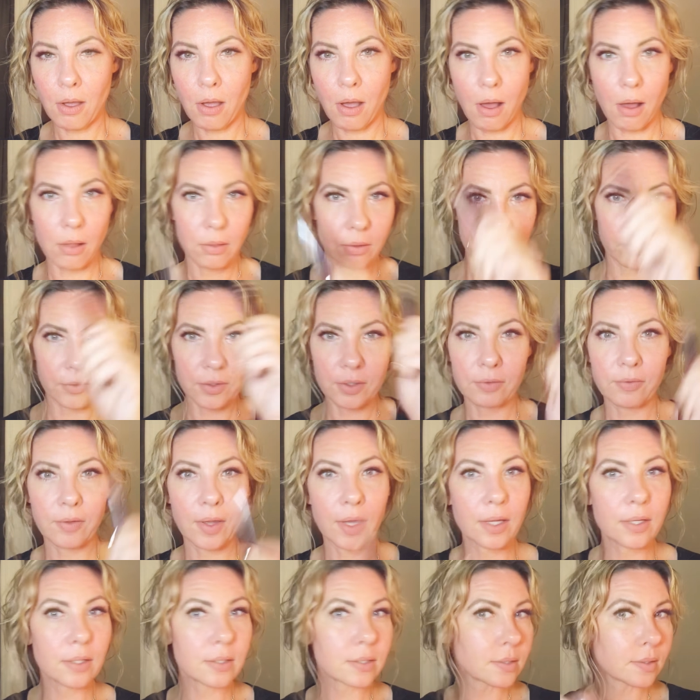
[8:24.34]
all over your
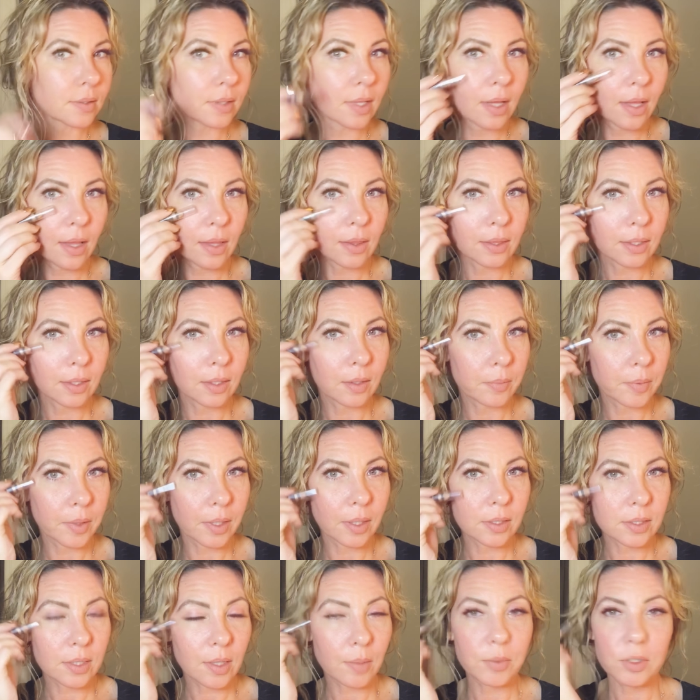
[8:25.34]
face, a little bit
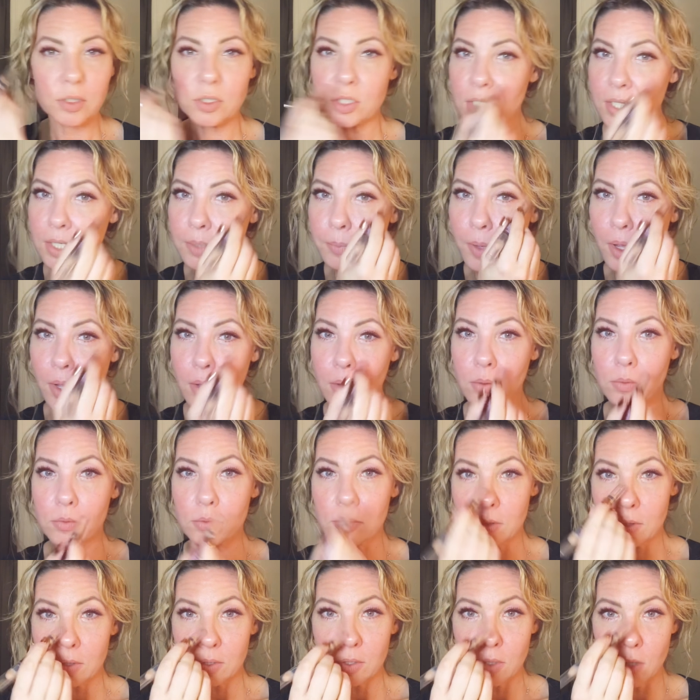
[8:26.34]
on top of your
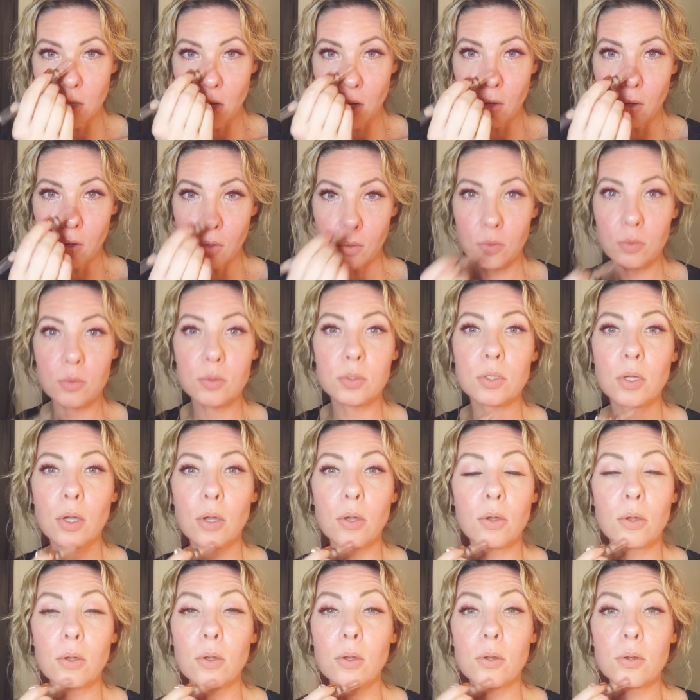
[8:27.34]
cheekbones, nose,
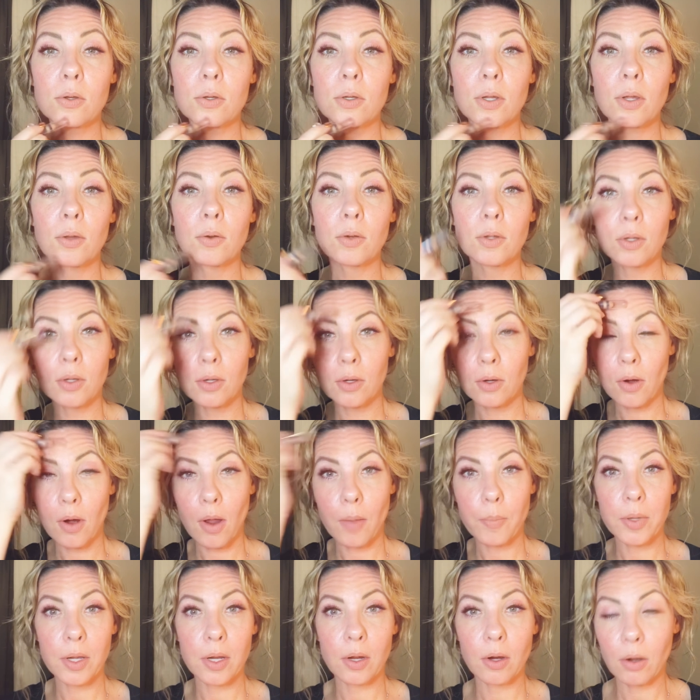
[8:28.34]
down here, up
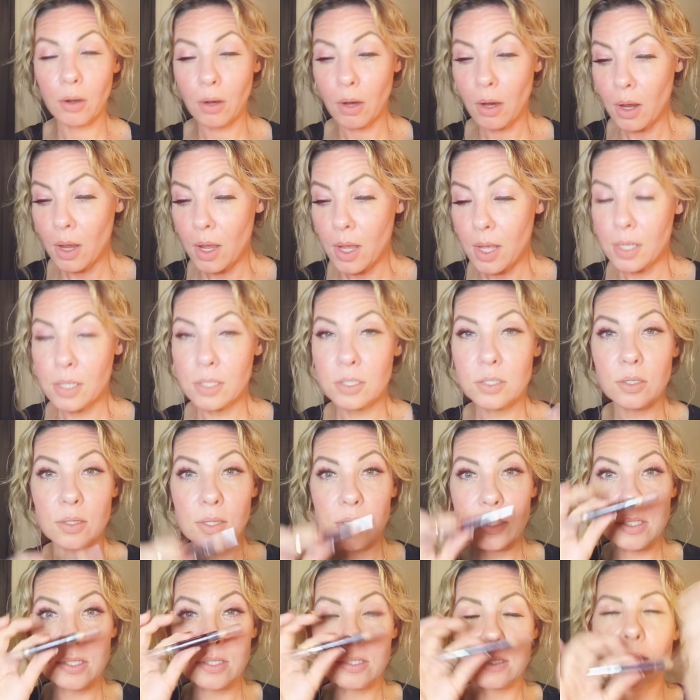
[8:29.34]
here. So
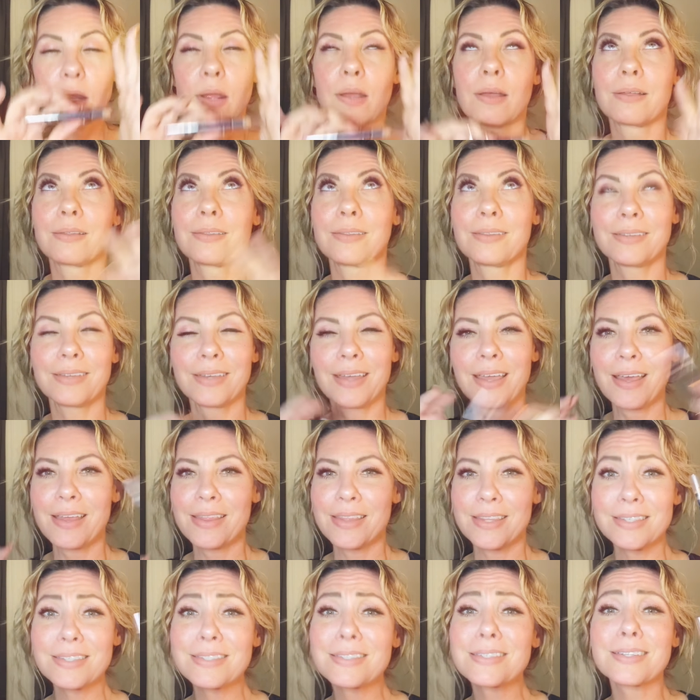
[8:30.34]
this is
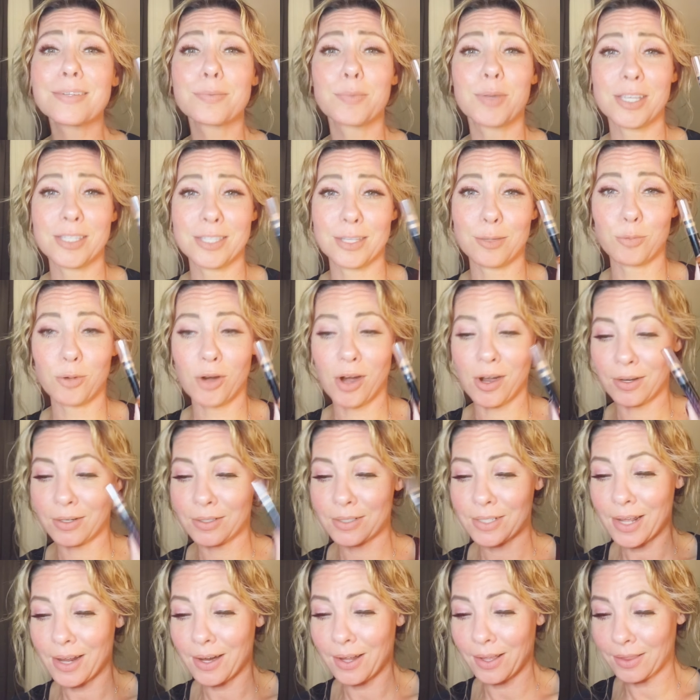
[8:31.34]
this is an amazing product,
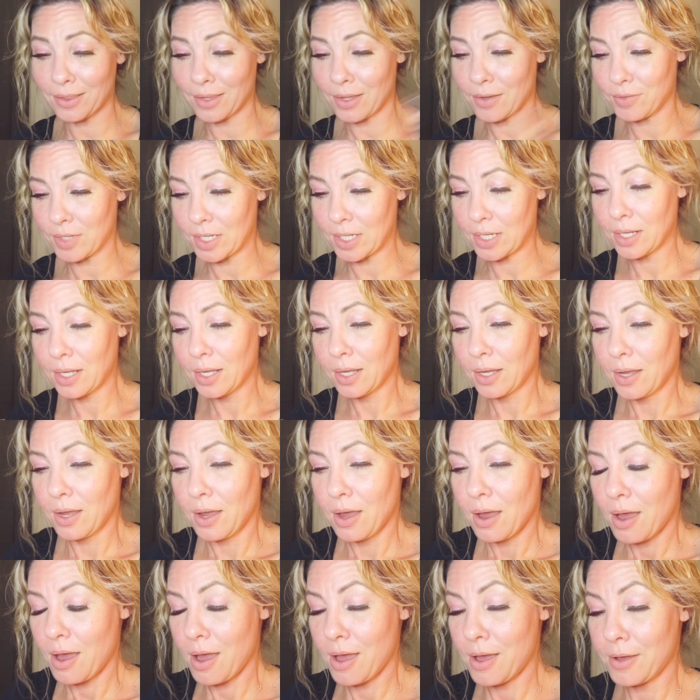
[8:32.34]
and I love it.
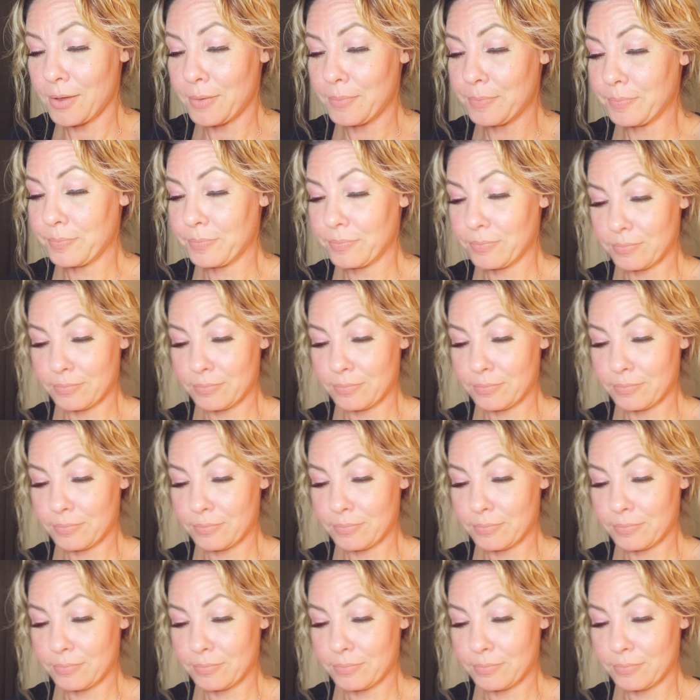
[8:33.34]
If you